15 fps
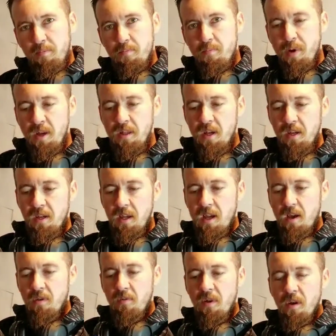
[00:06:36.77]
bring that
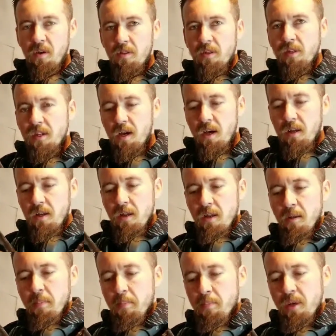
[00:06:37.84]
down, other side,
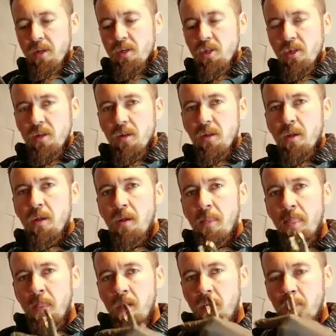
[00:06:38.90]
pinch it,
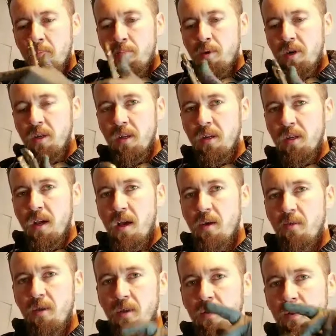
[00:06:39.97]
bring it
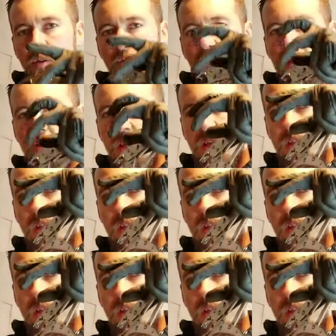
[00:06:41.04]
down, and then you'll get that